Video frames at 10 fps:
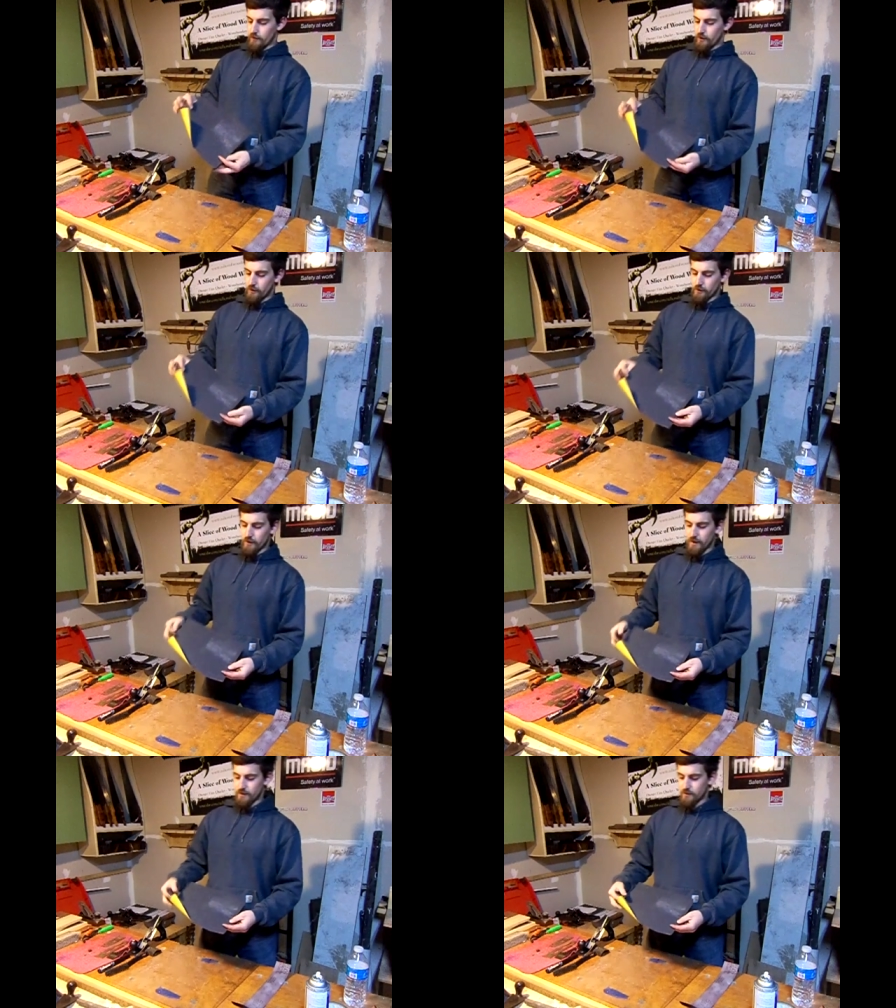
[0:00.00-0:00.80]
I'm going to go
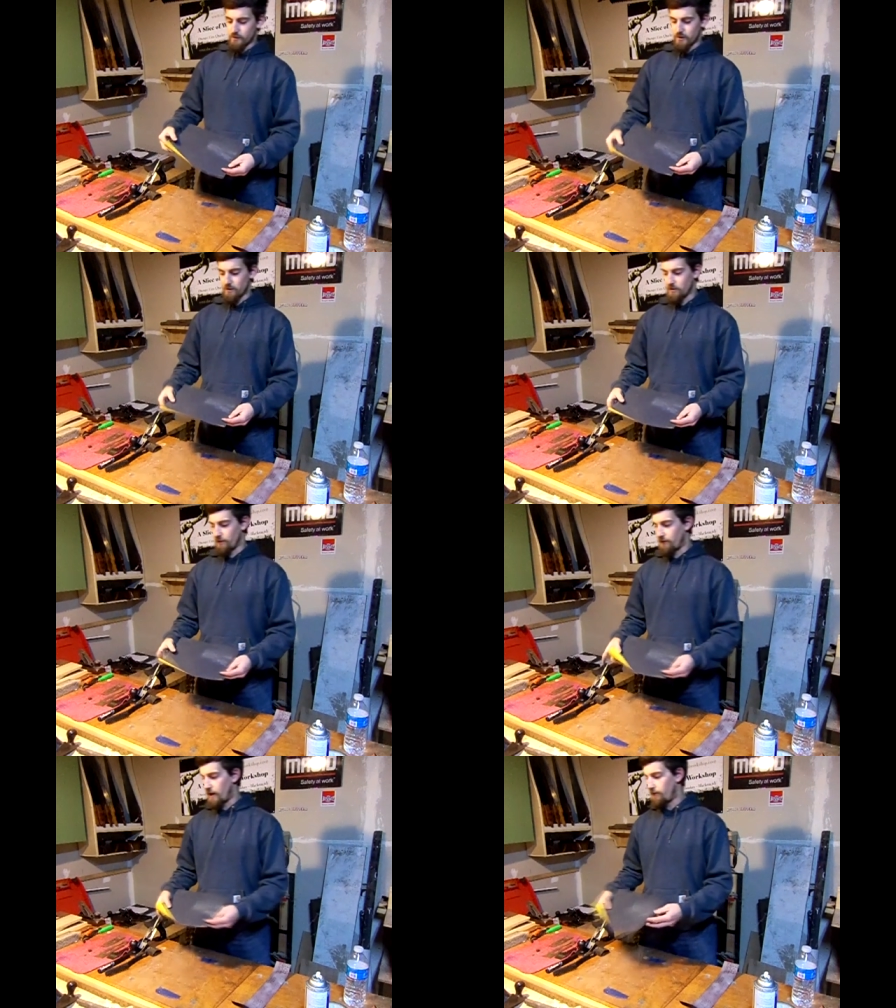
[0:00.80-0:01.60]
ahead and switch up to the
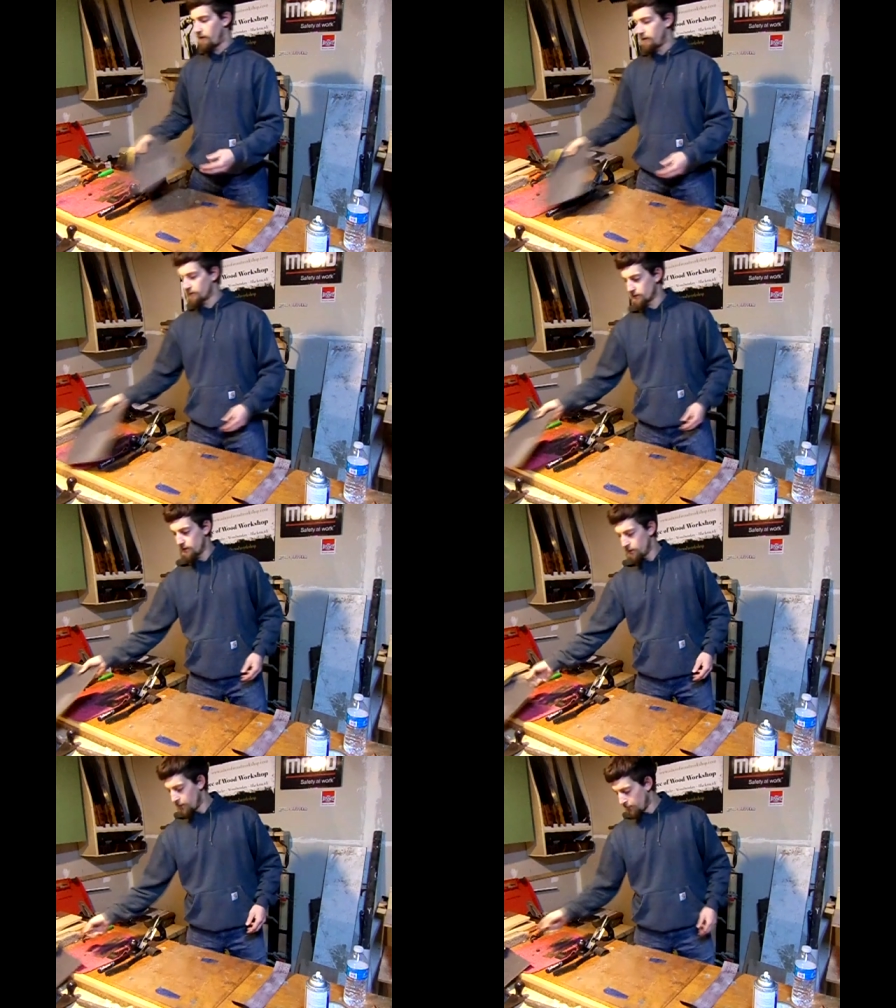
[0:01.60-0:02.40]

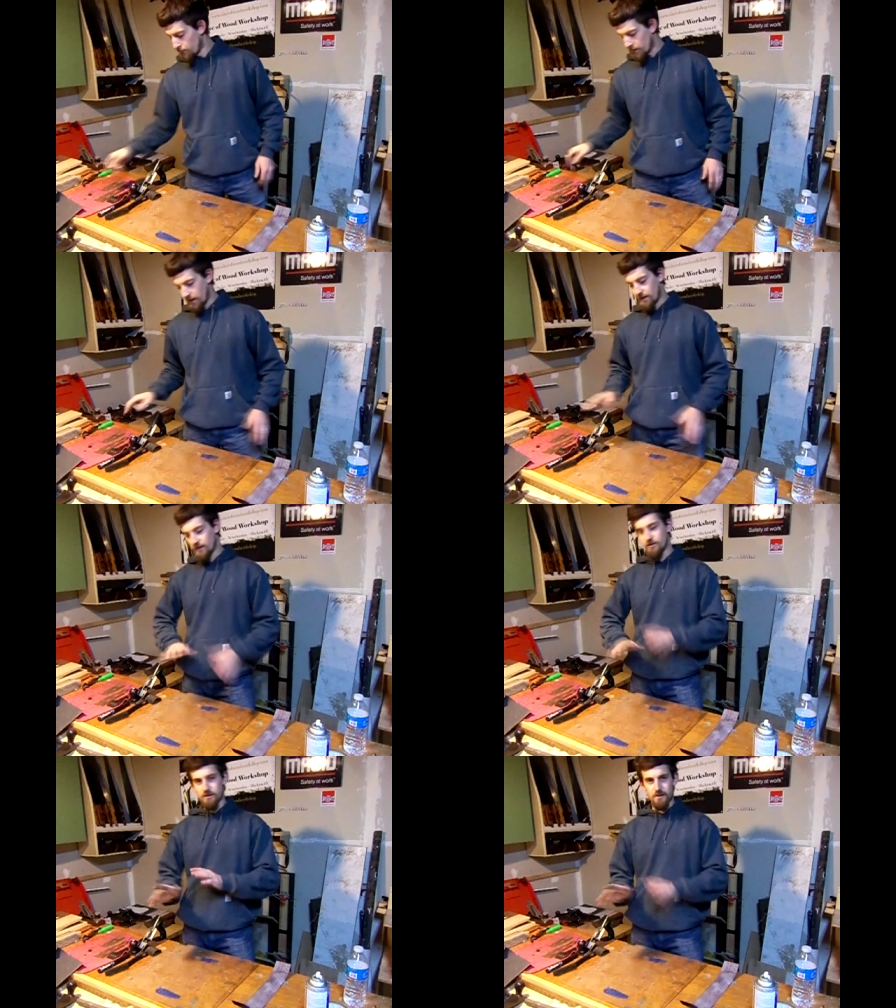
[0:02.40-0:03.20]
500. And
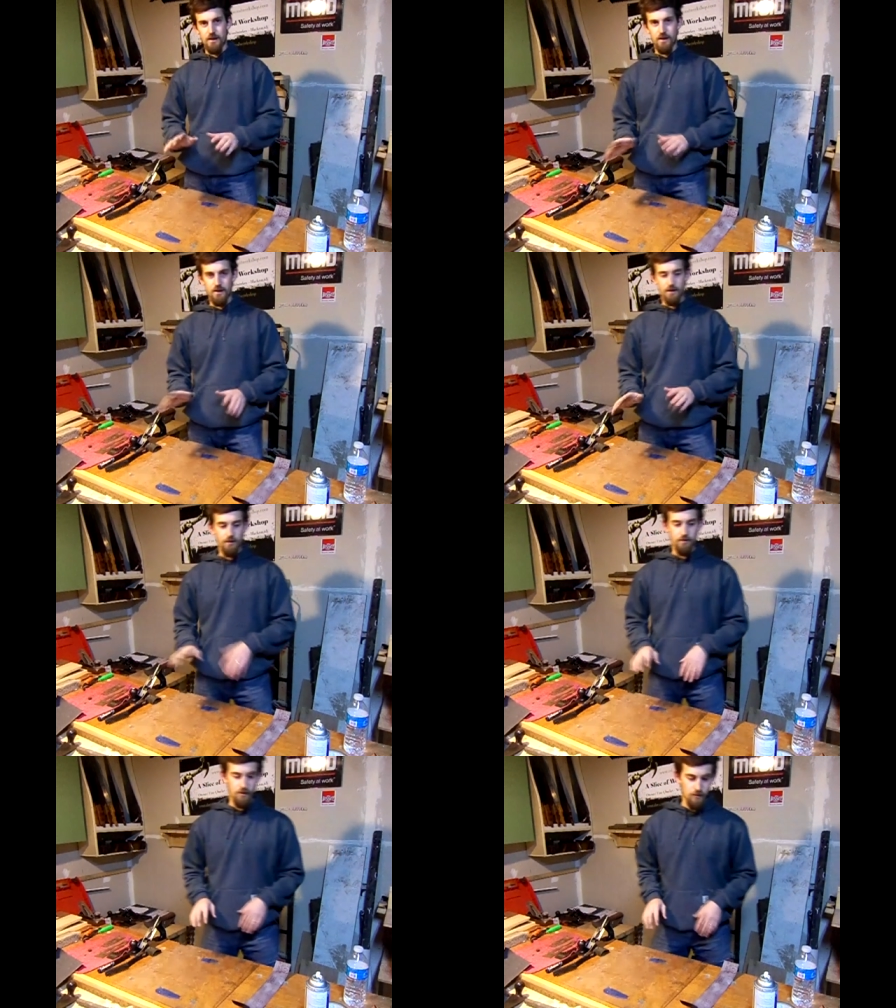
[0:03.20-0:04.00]
that's just to kind of get
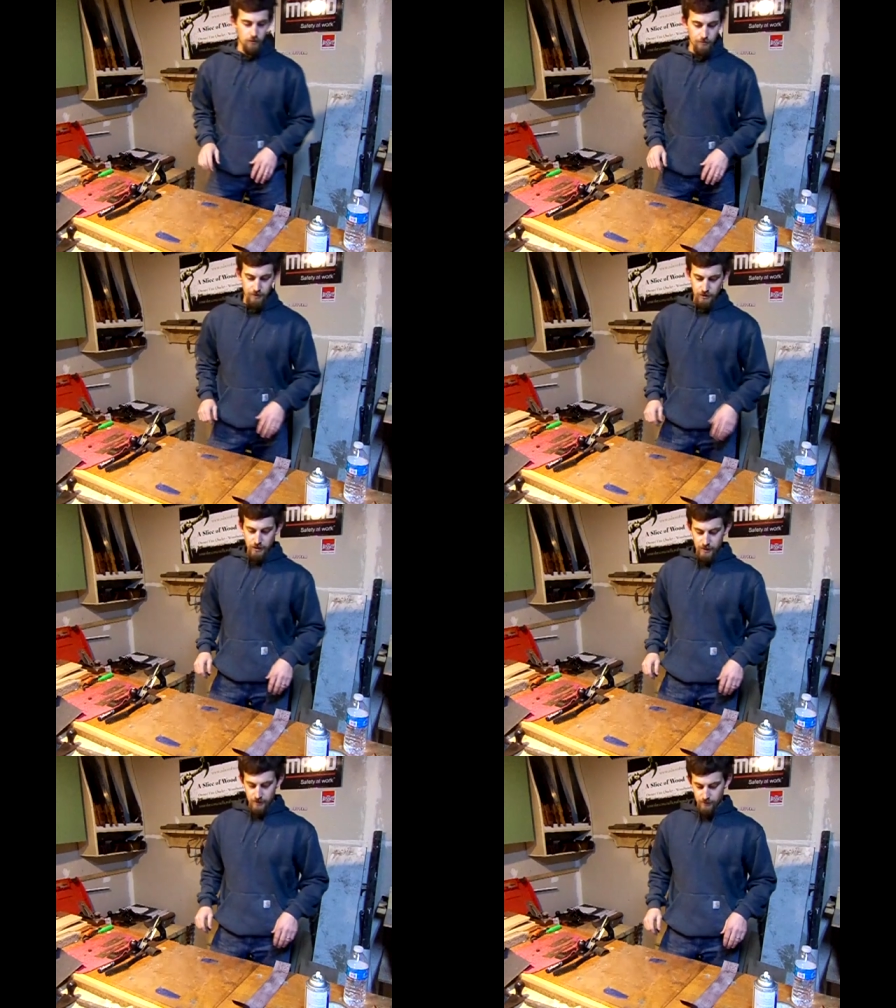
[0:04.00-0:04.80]
it a little bit
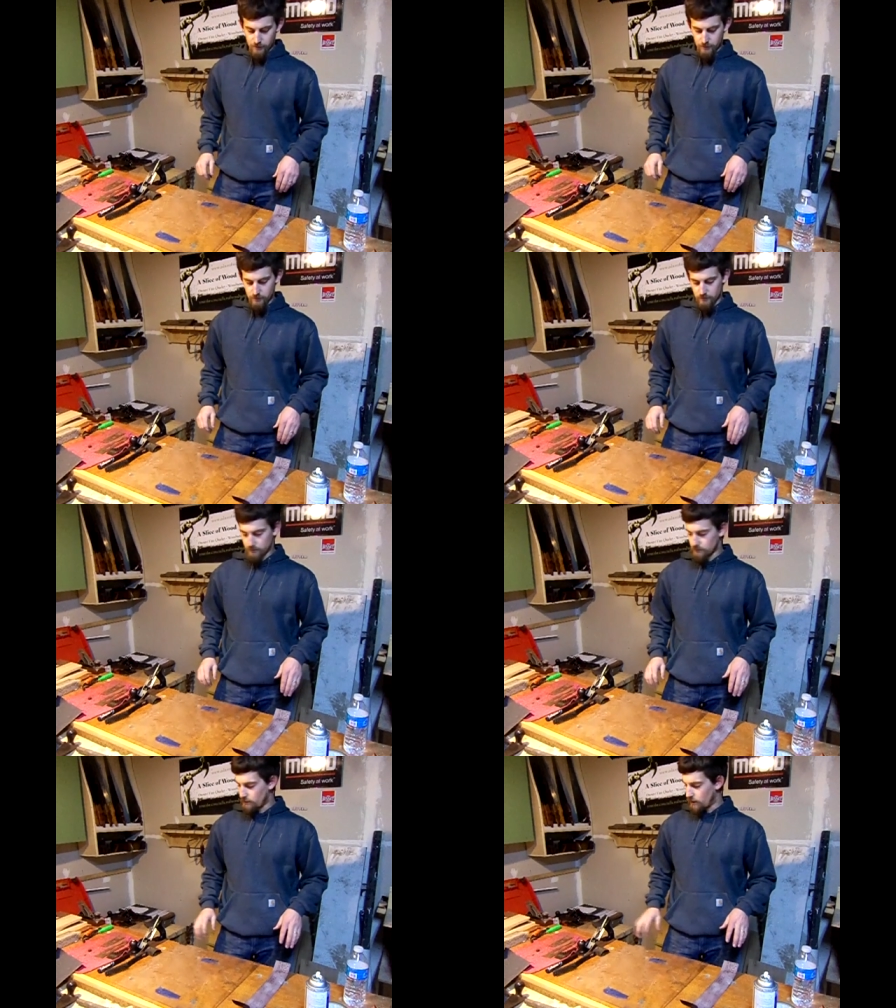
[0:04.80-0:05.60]
shinier
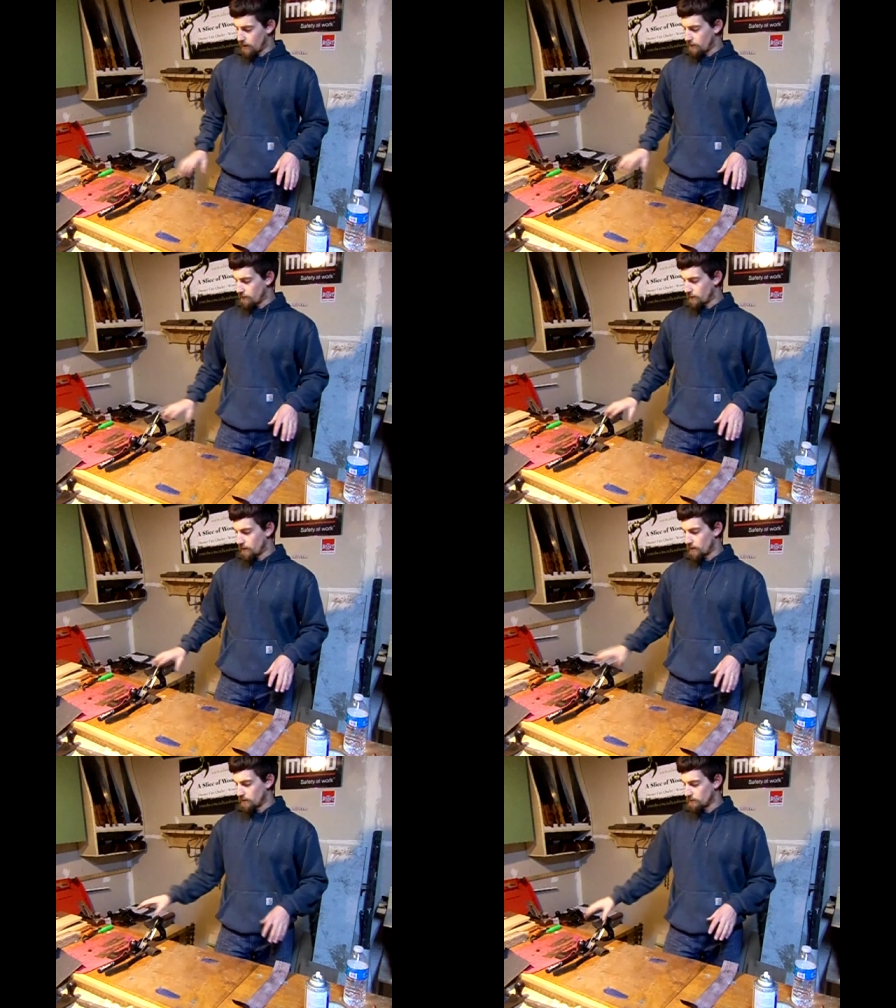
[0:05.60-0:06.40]
of,
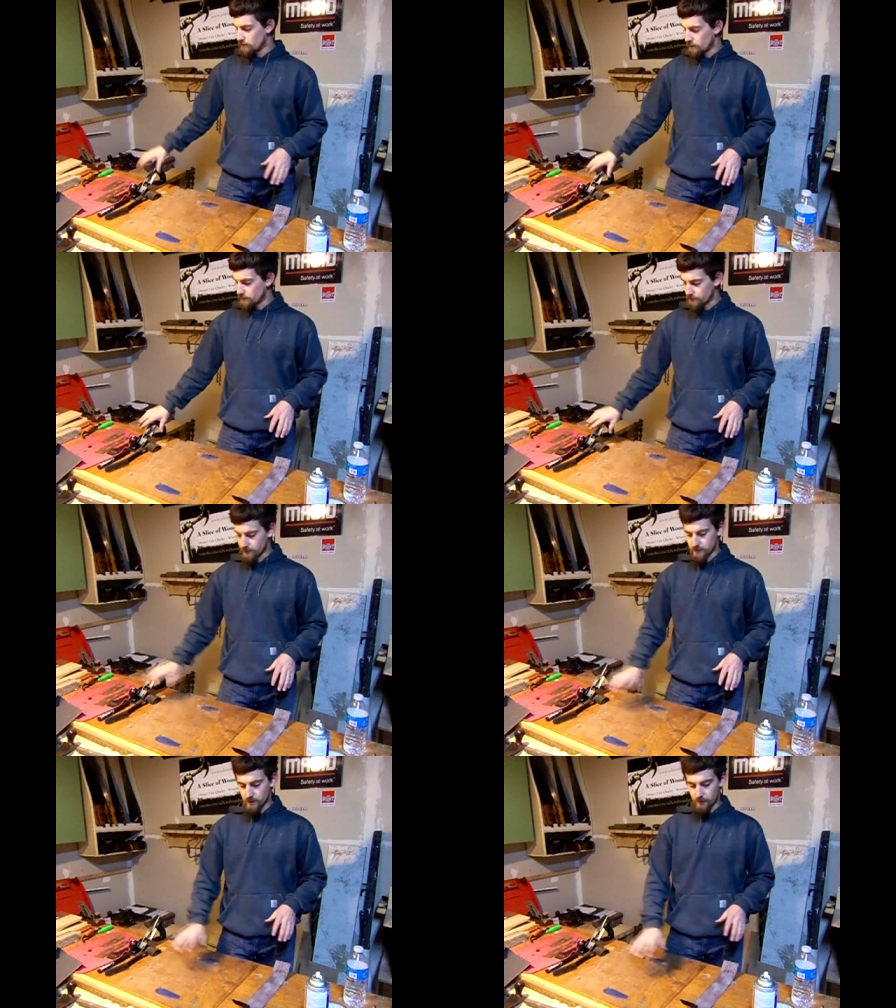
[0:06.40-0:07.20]
uh, of
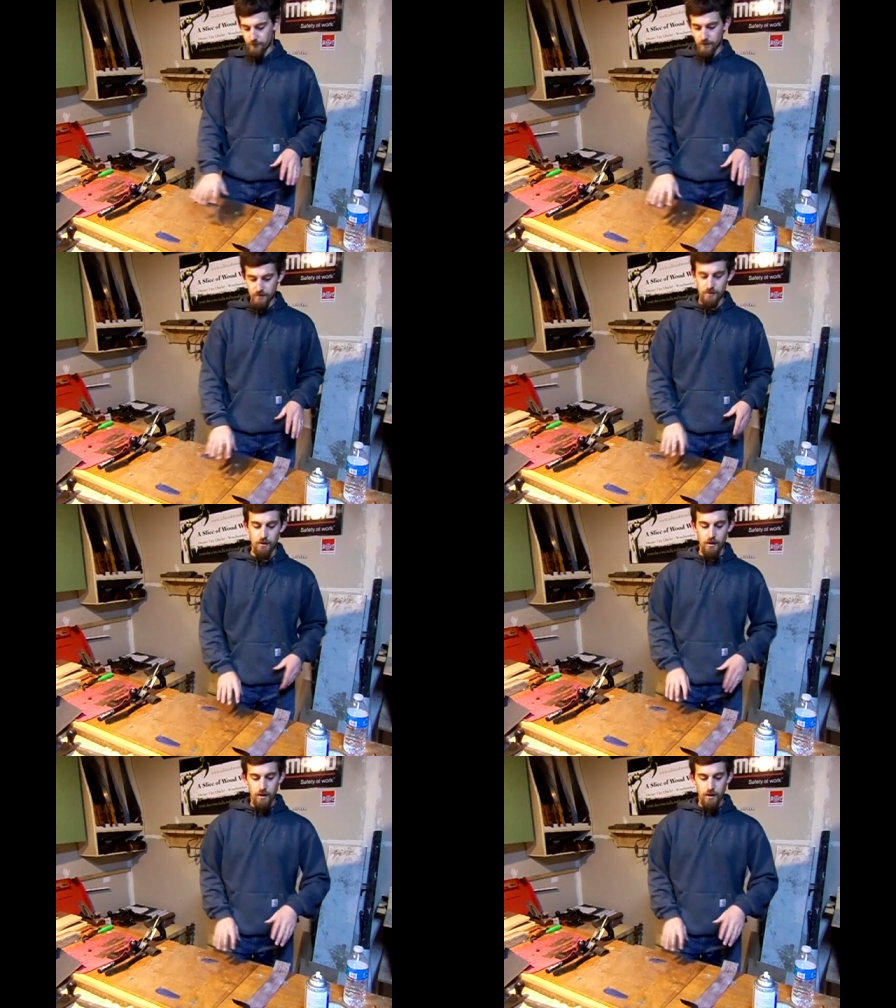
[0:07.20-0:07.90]
a surface.